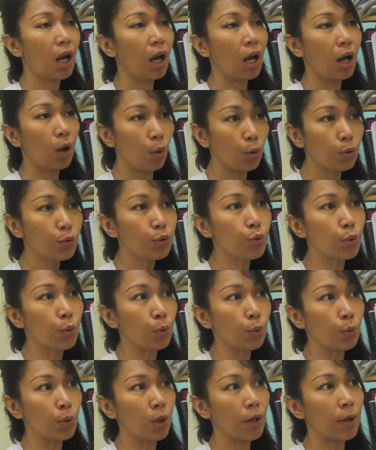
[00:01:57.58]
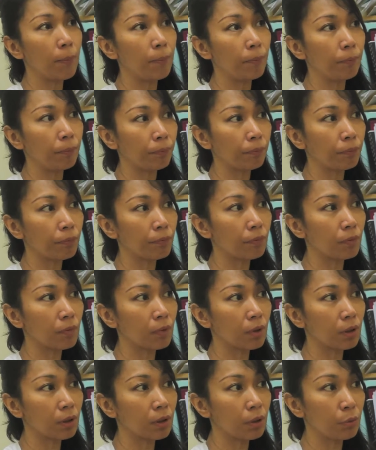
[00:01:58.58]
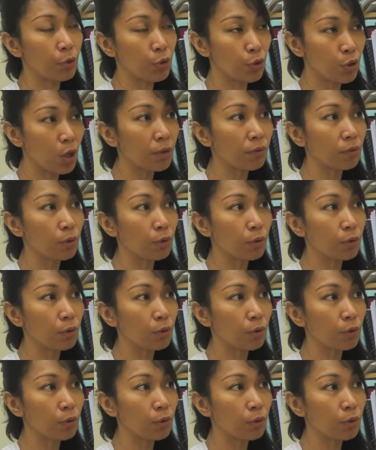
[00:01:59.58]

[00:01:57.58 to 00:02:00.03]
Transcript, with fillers: Also, um, the result